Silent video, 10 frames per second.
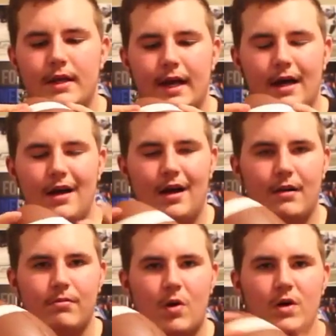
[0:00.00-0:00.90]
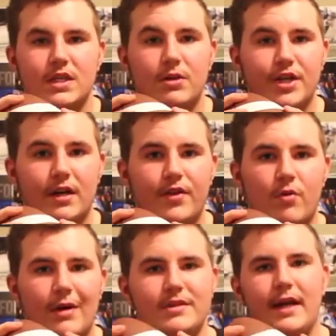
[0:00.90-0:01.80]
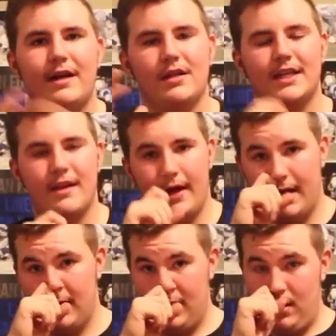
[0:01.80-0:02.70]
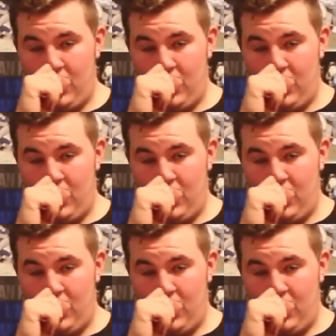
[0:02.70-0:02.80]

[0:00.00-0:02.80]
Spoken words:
Yeah, of course, go check out their website. I'll link to that.